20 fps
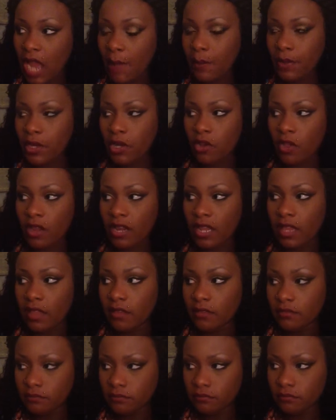put it on it,
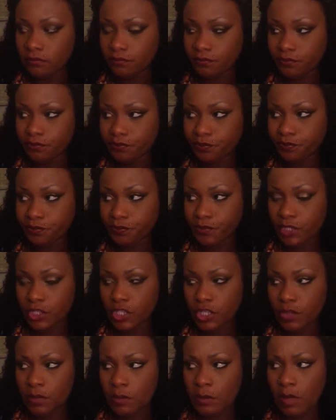
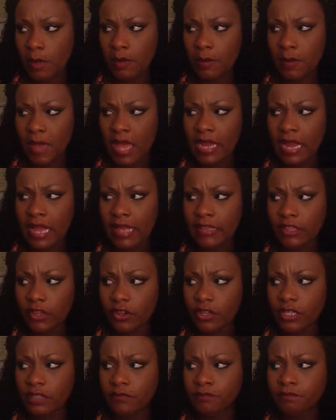excuse me, maybe about
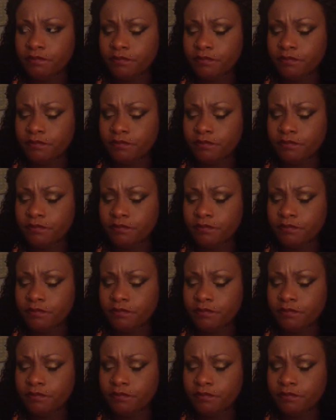9:30.